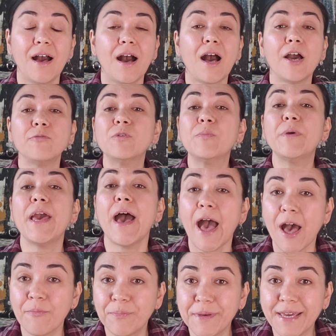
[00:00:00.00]
I would be
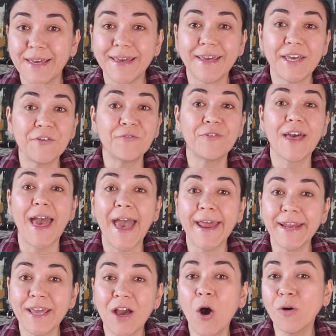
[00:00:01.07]
happy if
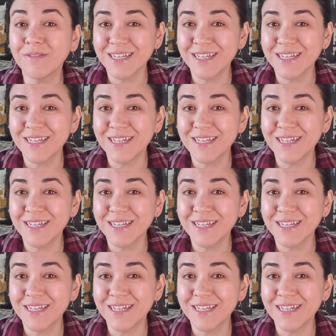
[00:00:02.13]
any of